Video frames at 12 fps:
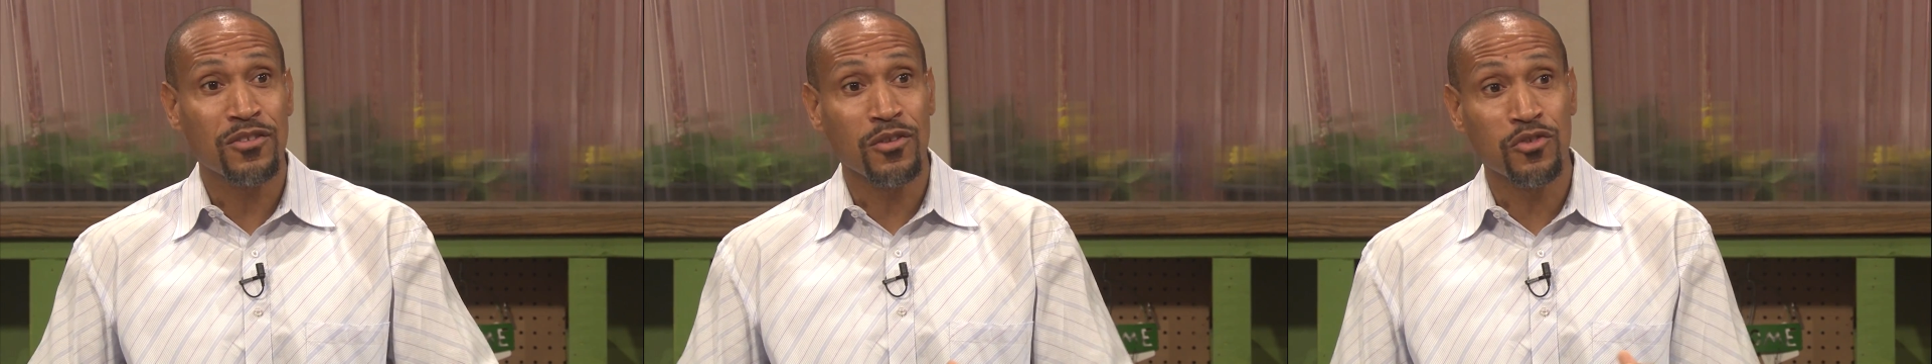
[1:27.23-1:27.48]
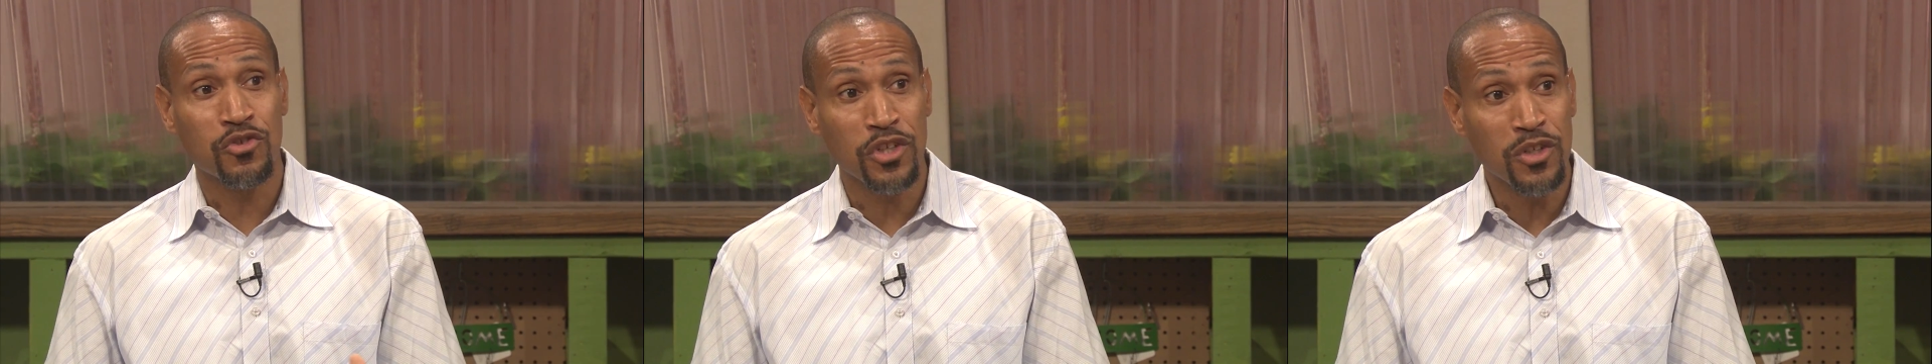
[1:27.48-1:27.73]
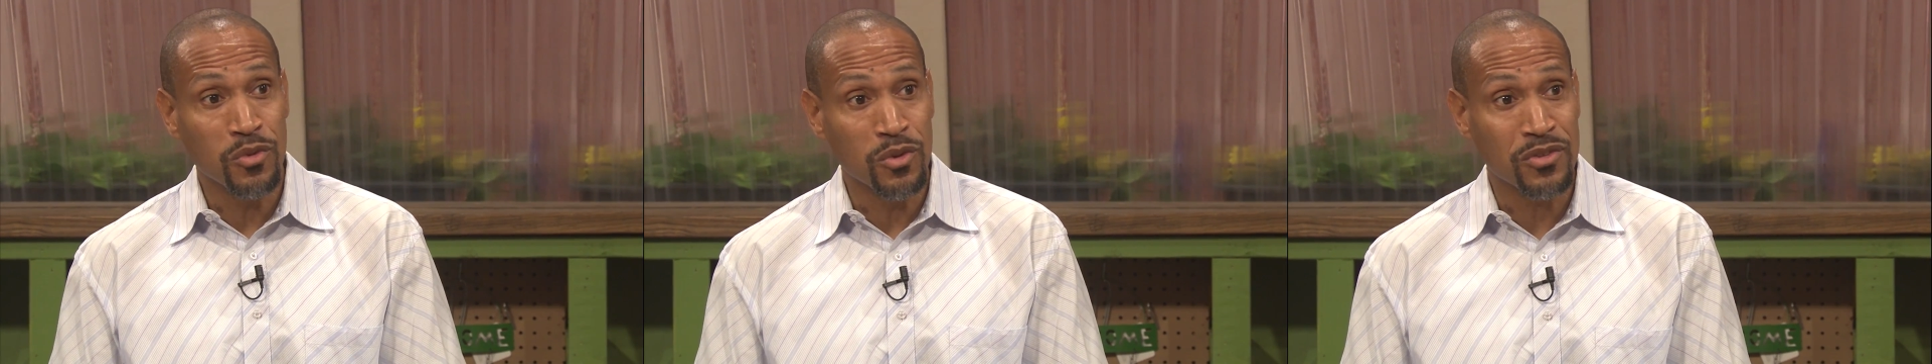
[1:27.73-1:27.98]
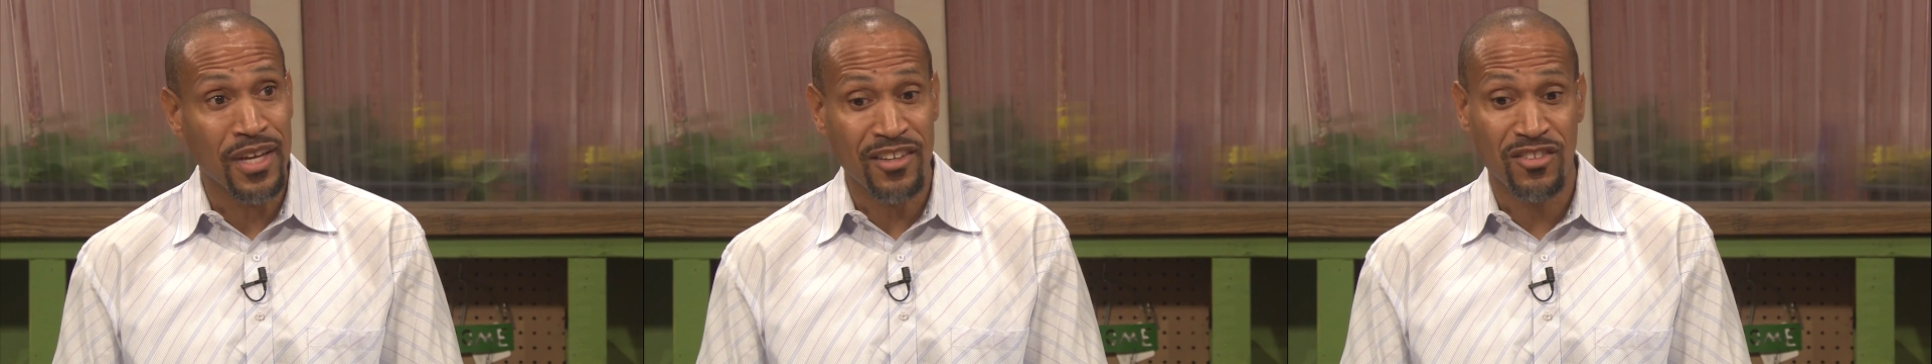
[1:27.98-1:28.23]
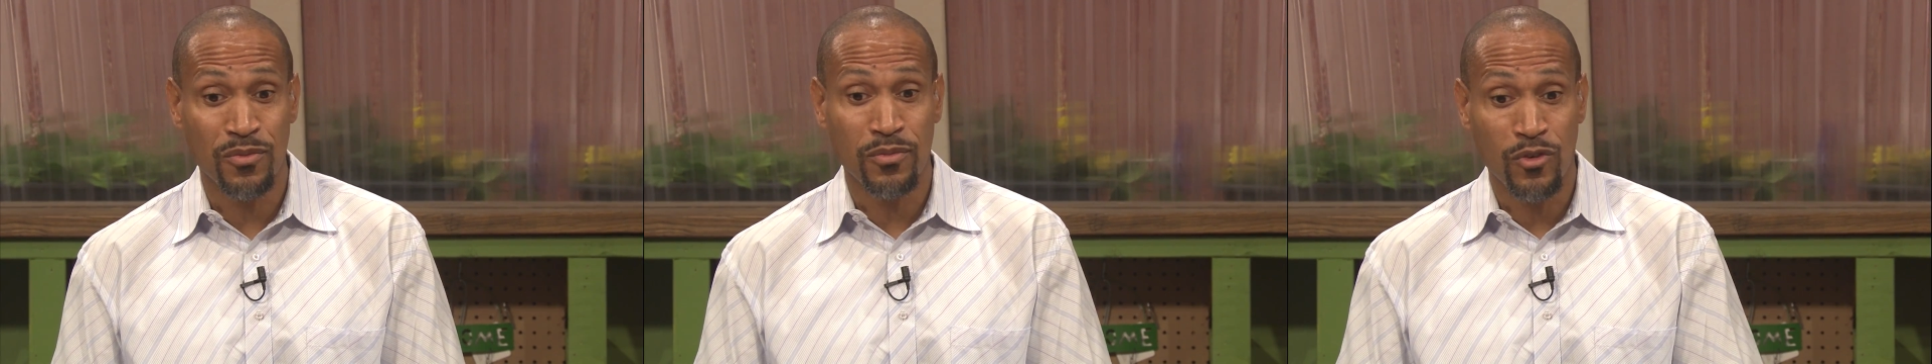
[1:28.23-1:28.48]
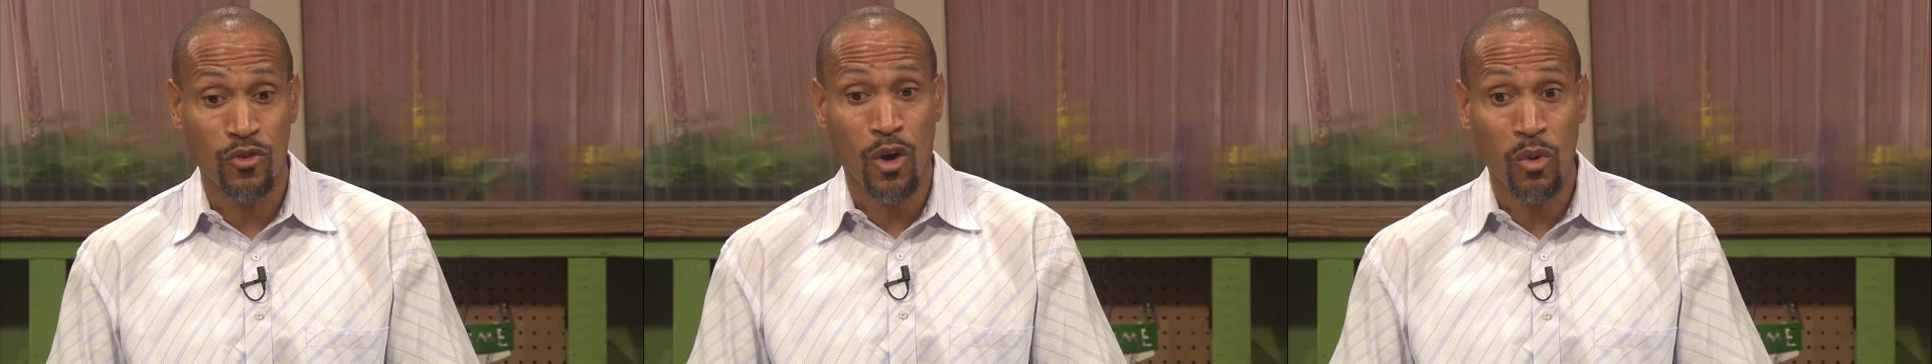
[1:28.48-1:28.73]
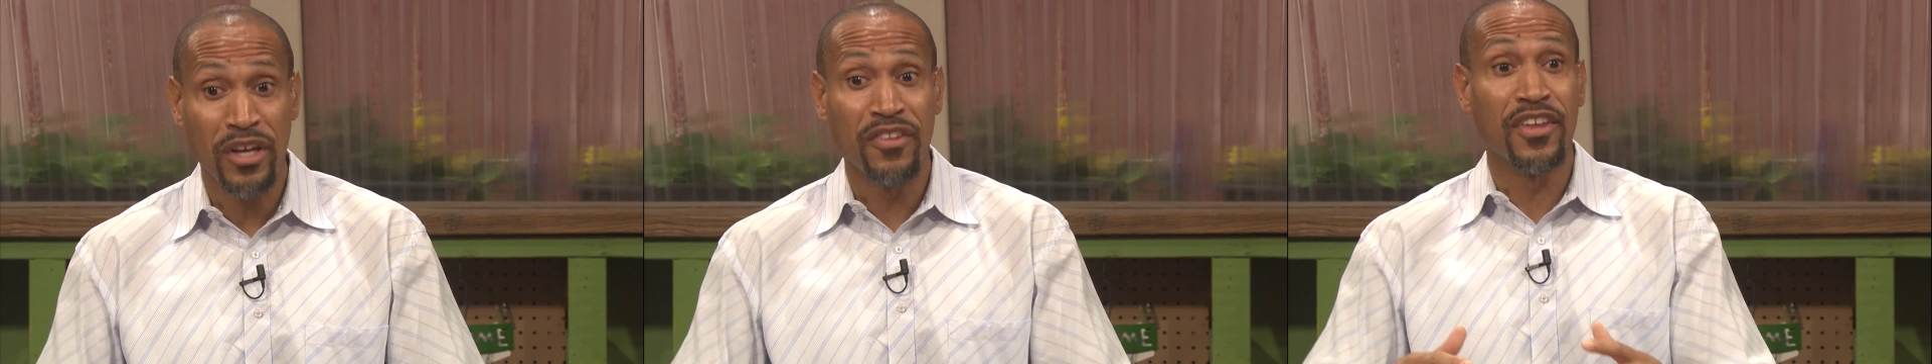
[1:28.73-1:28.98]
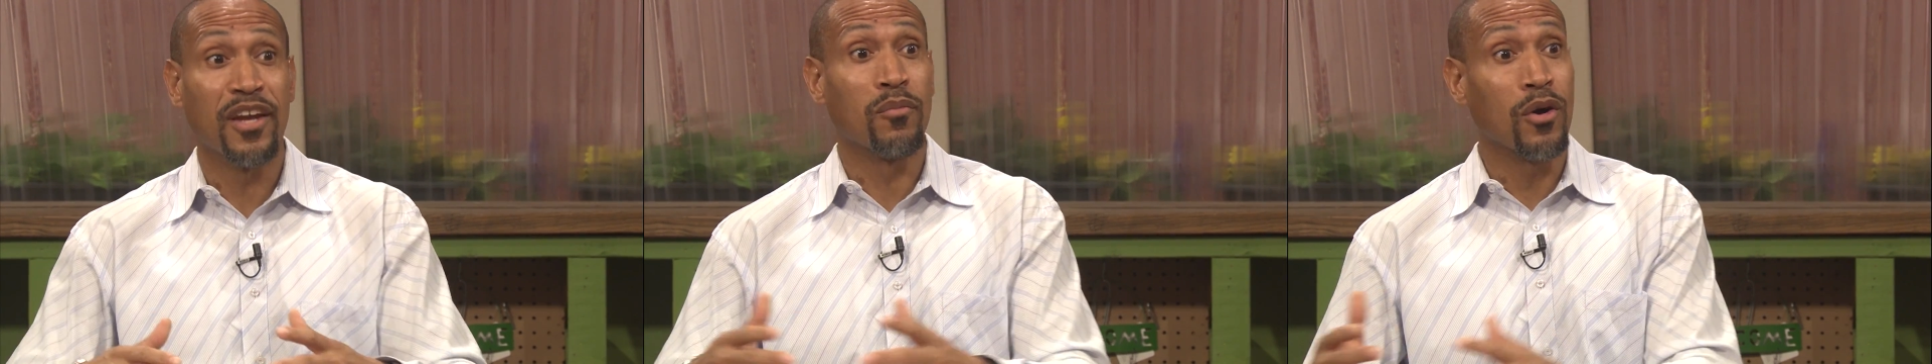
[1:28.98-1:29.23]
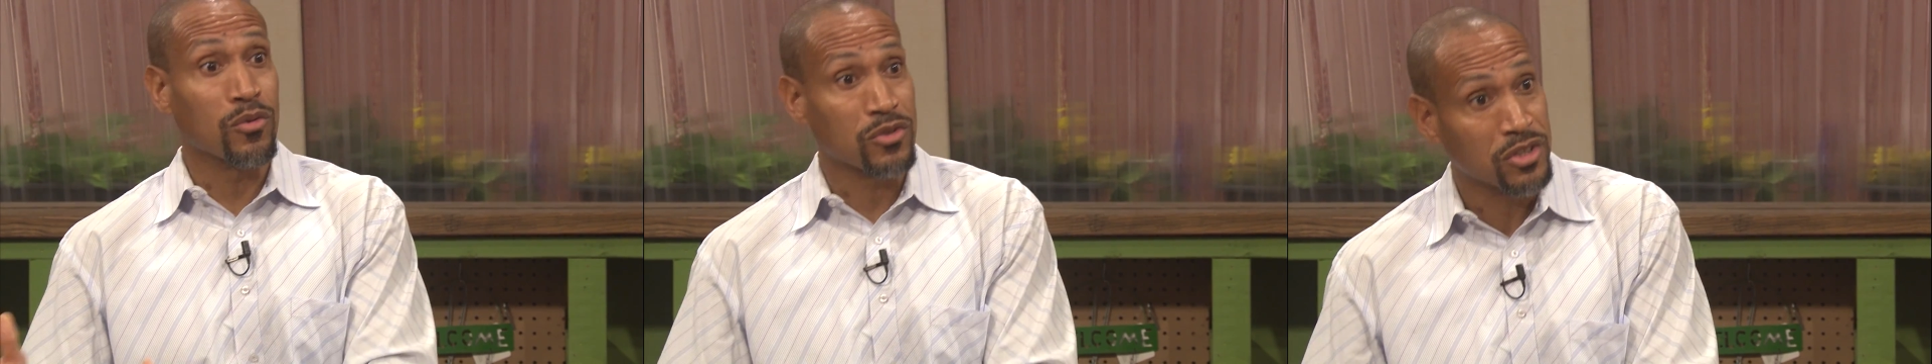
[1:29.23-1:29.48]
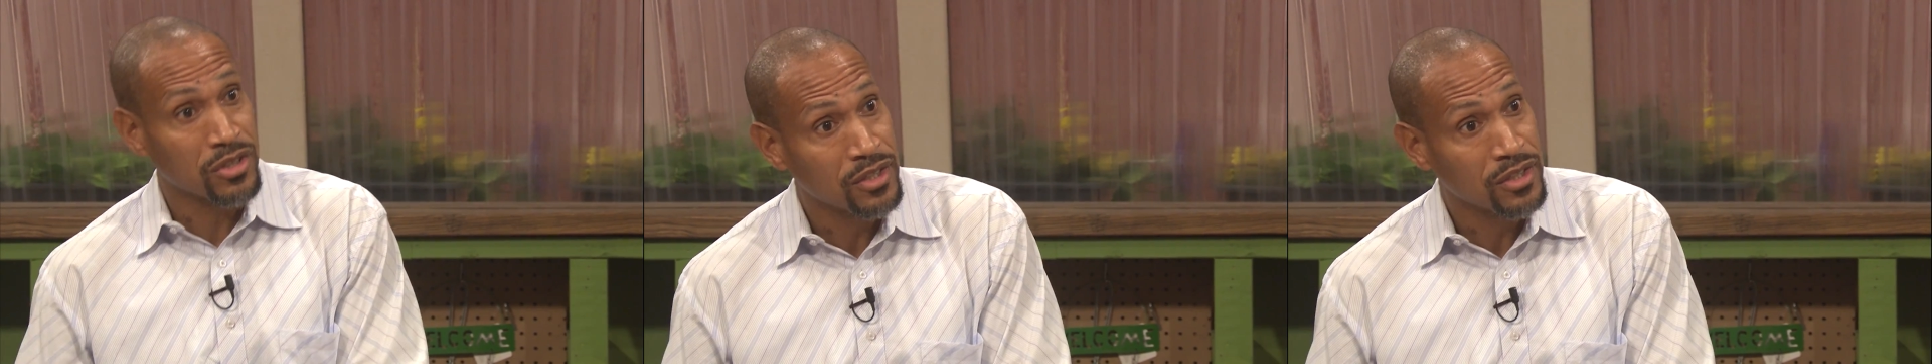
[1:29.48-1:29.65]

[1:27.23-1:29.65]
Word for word: those tree roots to actually grow in that mulch,